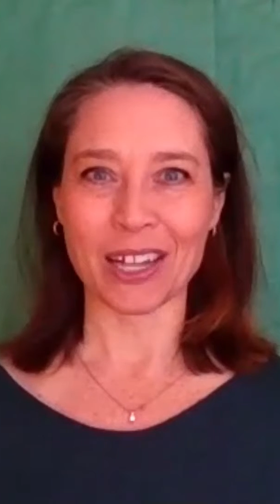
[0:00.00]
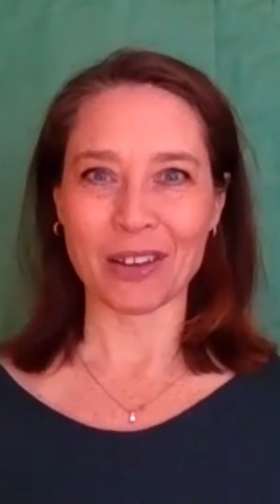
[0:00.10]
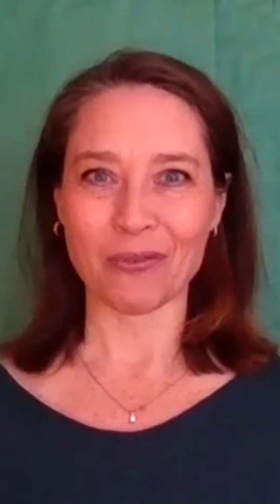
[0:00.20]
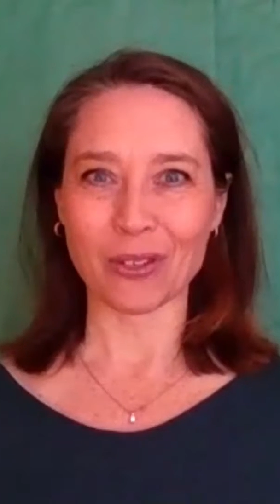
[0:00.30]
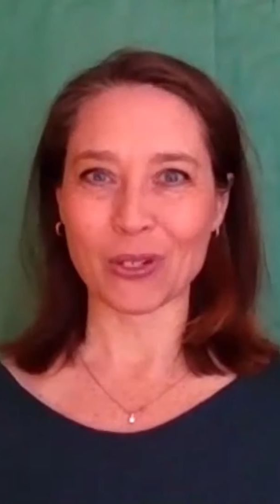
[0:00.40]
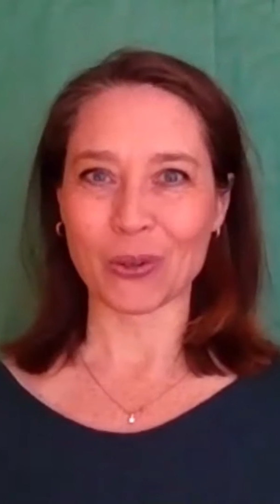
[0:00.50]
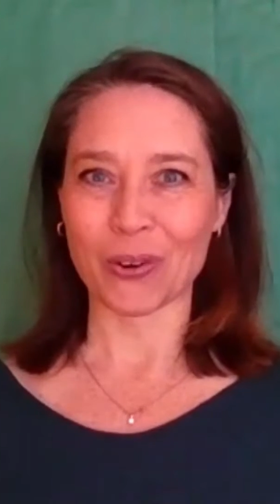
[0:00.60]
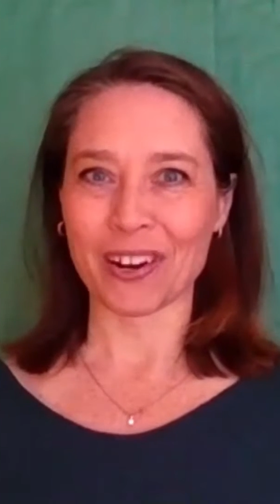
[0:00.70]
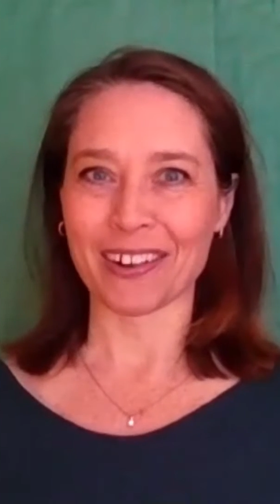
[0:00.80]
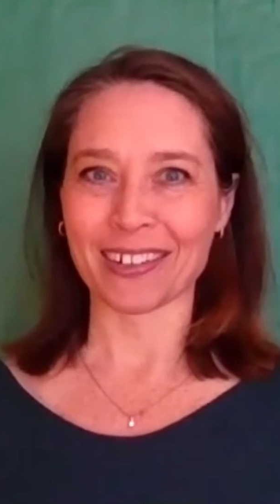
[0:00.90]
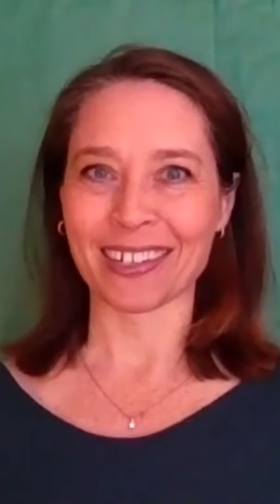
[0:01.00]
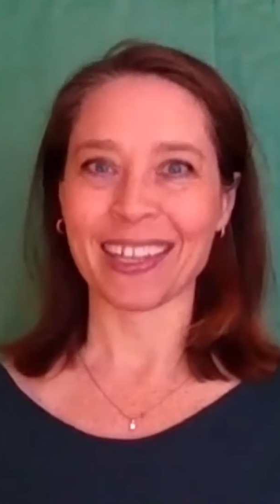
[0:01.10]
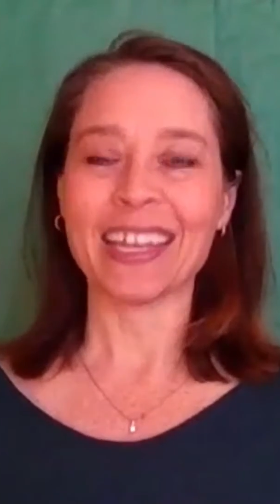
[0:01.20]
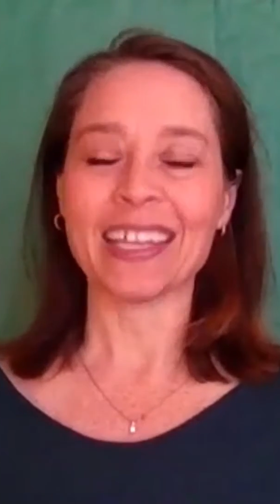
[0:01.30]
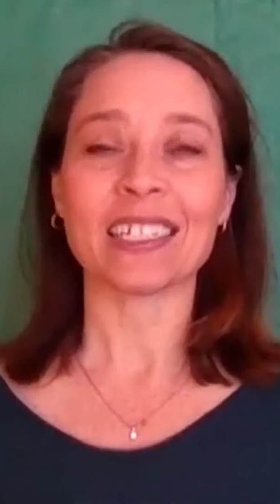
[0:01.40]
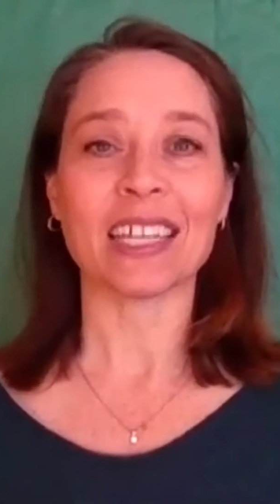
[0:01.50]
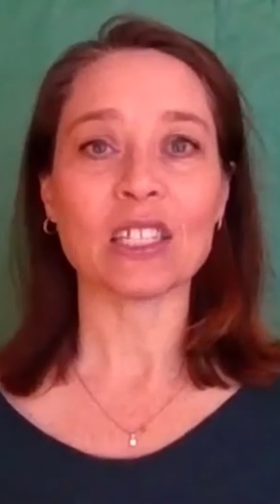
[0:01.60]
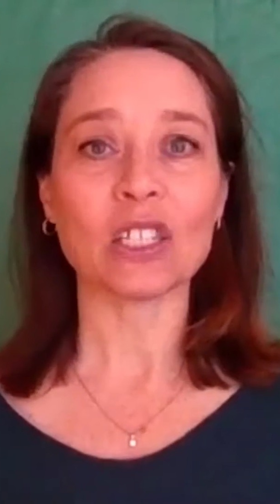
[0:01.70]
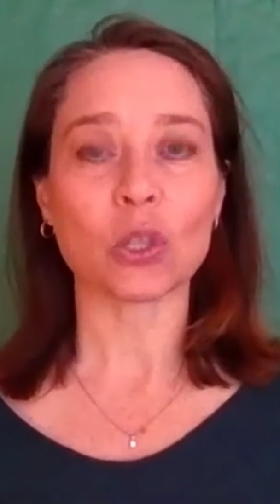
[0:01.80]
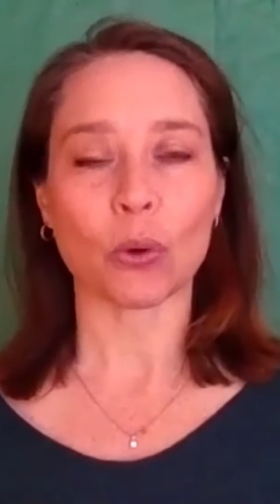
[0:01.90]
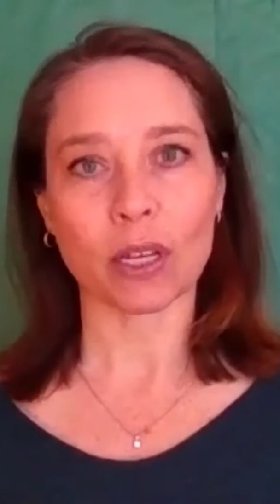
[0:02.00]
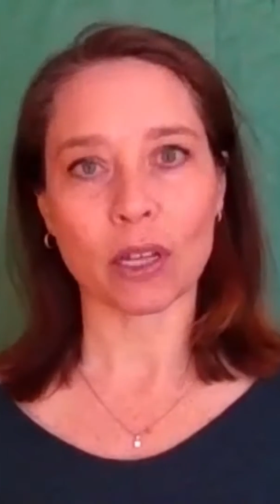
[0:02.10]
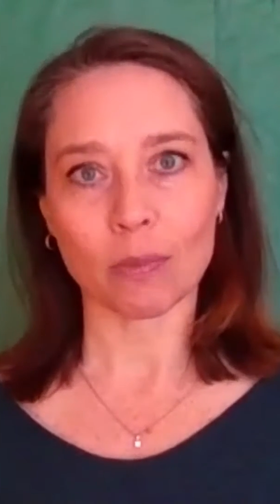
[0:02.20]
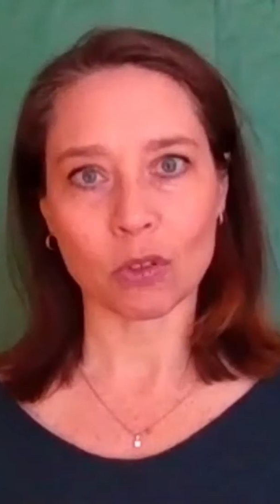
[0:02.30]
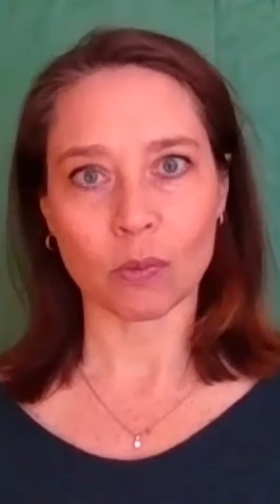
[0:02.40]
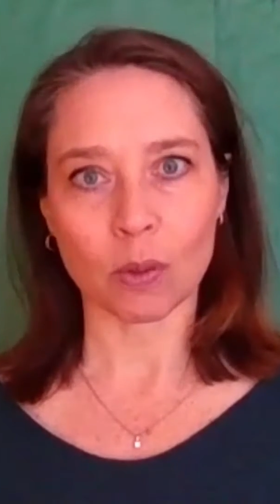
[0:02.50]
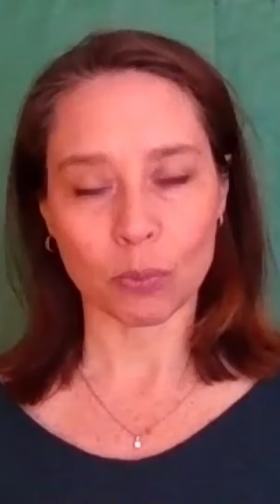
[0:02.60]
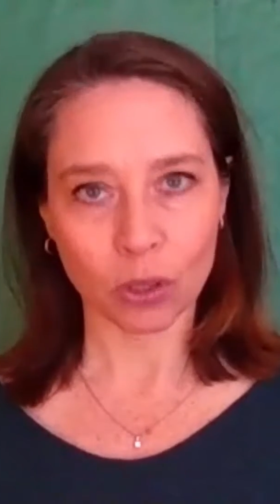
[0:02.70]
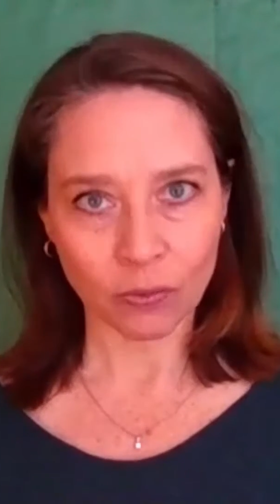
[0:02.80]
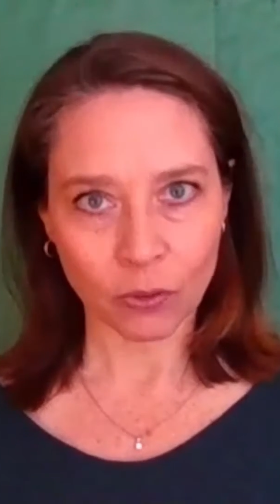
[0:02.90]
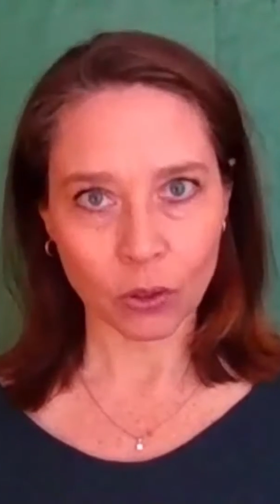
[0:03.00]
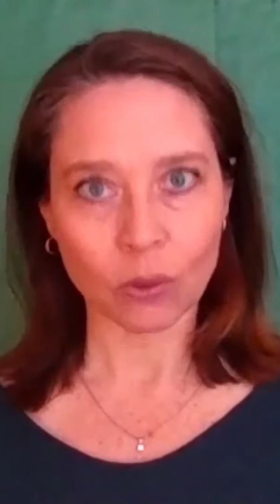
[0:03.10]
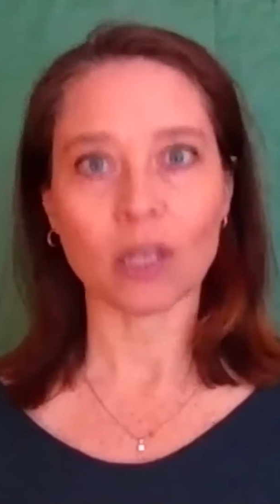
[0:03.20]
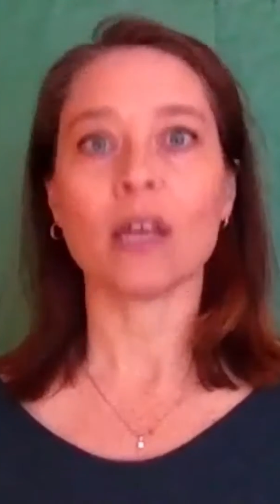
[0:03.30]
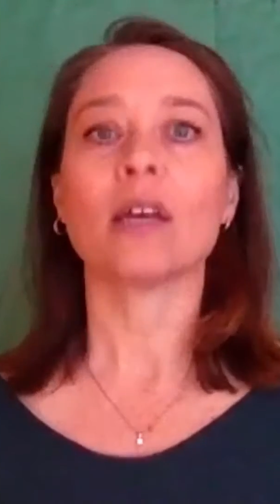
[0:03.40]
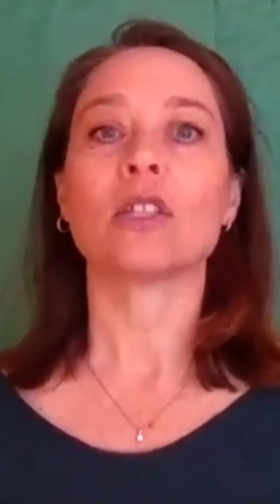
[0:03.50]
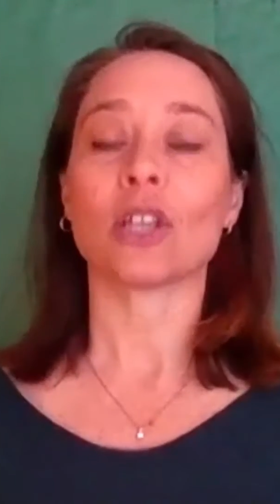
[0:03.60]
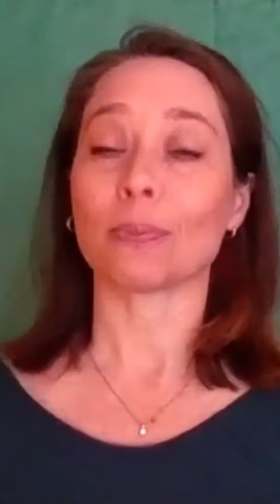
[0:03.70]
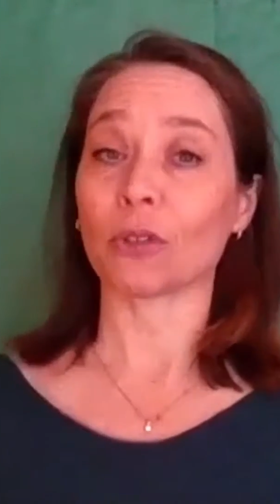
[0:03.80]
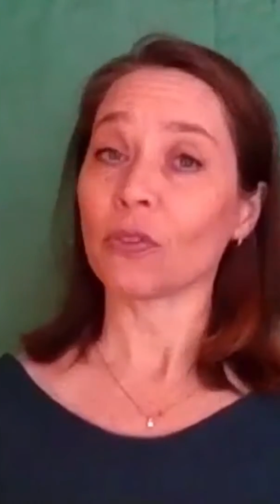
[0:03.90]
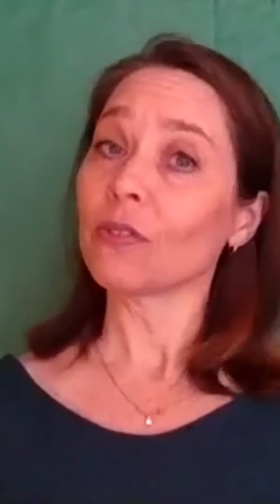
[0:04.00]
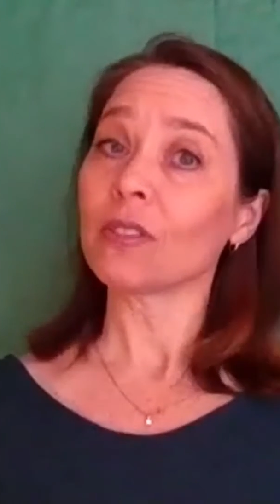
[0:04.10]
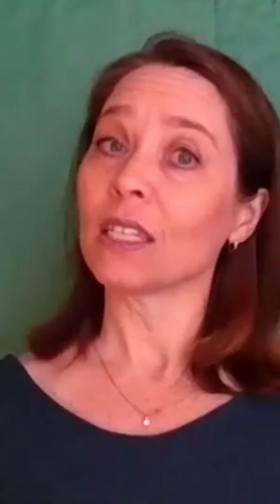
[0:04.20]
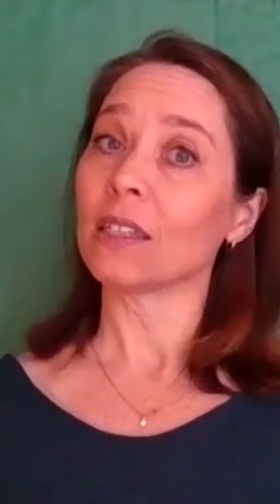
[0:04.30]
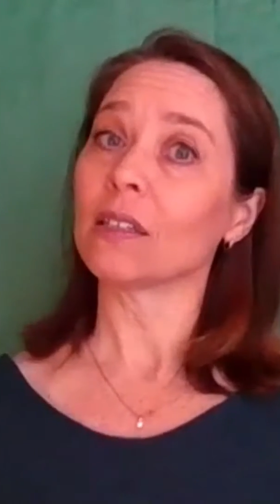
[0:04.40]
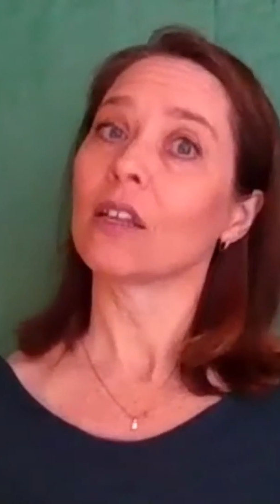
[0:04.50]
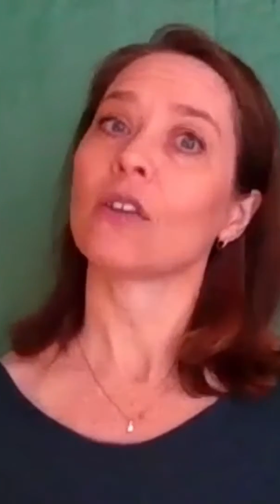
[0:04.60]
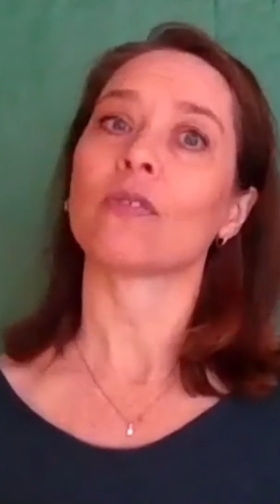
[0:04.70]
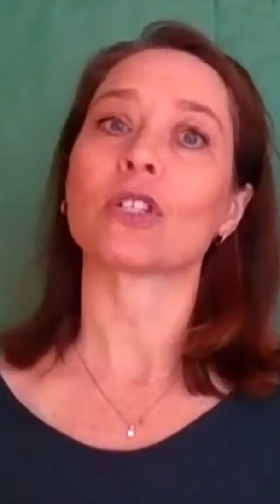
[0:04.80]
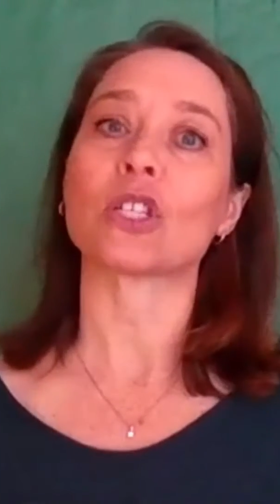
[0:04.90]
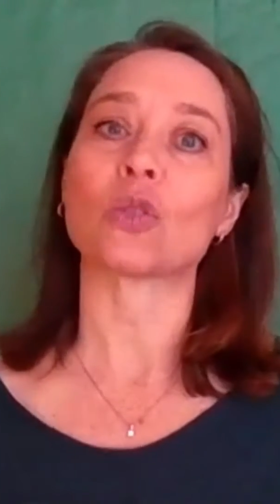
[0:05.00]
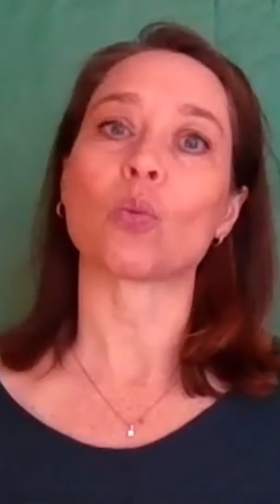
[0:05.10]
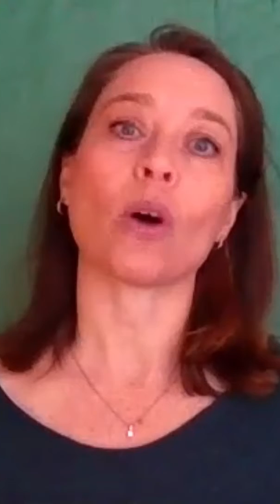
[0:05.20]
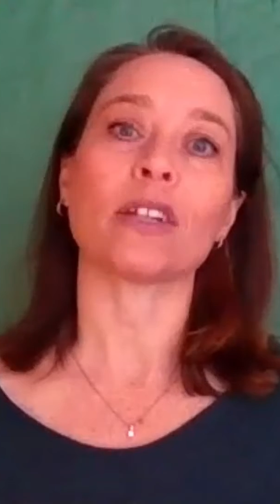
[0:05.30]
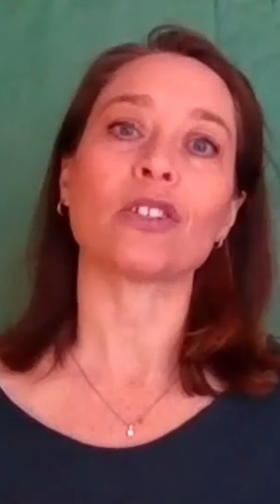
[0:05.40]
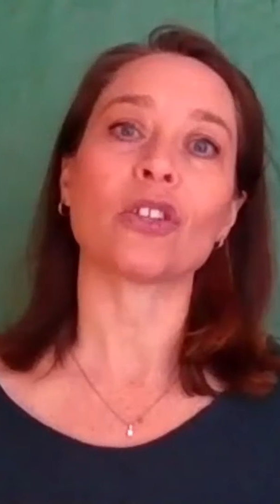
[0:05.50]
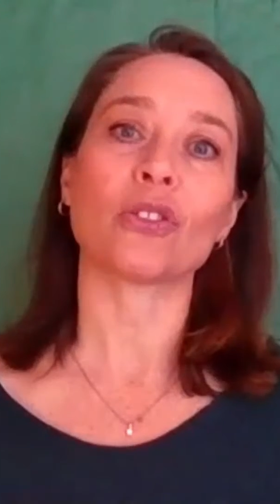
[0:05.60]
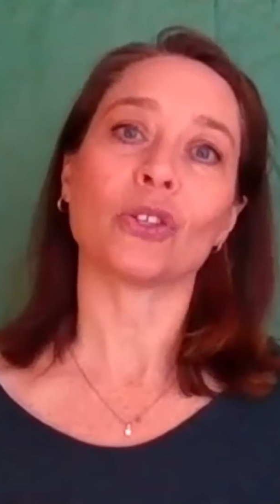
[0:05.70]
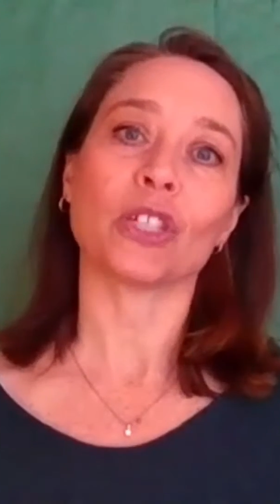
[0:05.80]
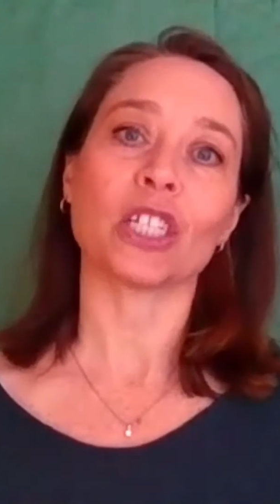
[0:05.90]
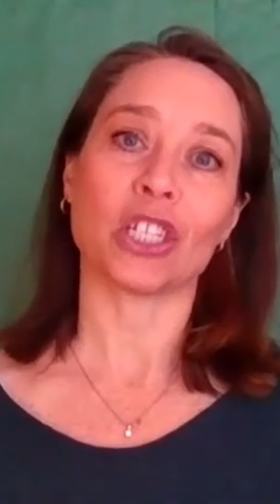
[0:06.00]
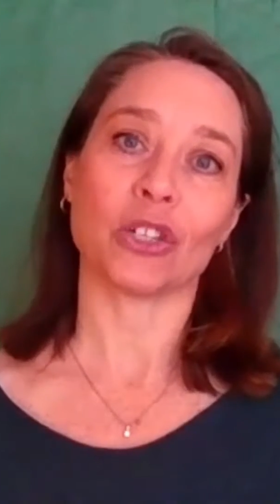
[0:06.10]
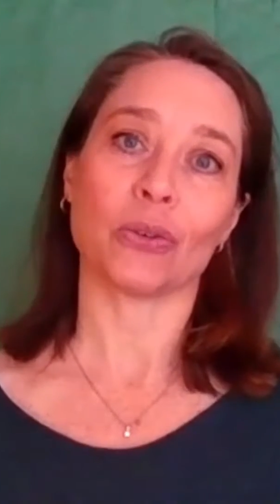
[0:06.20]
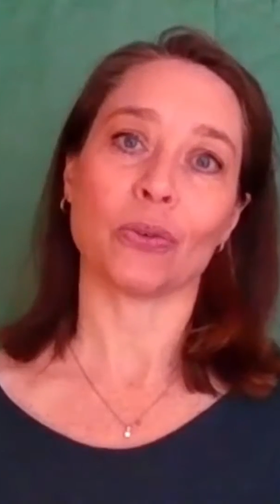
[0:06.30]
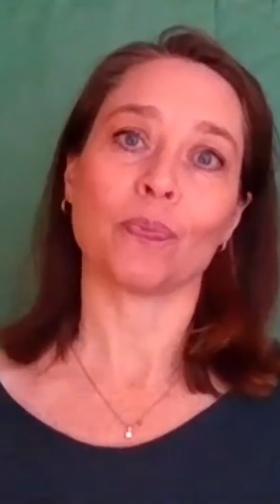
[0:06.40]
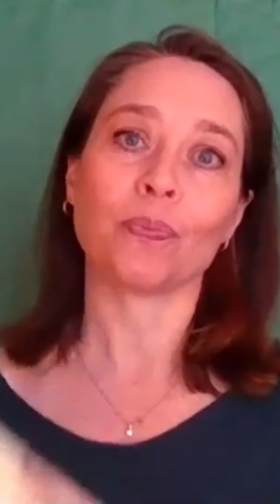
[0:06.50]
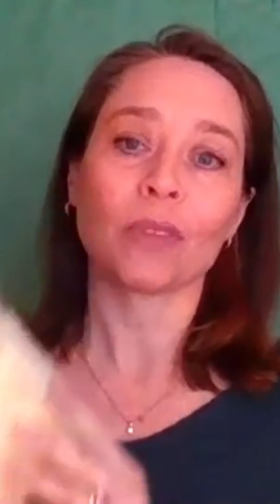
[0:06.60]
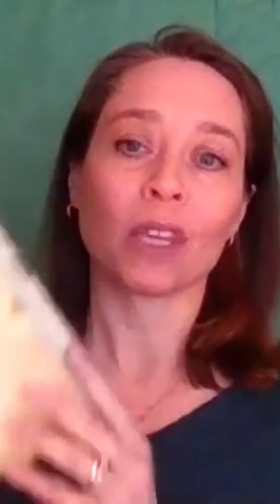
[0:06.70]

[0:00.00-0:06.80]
today for Story Art. Today's story comes from the book of Luke, chapter 15, verses 1 to 32.